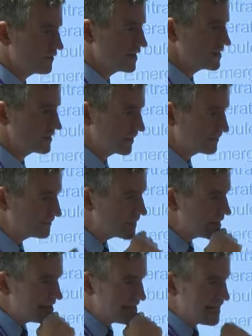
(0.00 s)
facing.
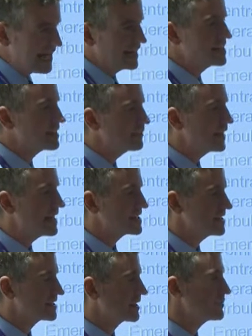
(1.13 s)
And in some
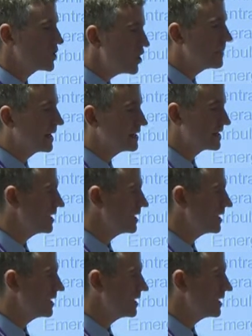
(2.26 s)
cases, some turbulence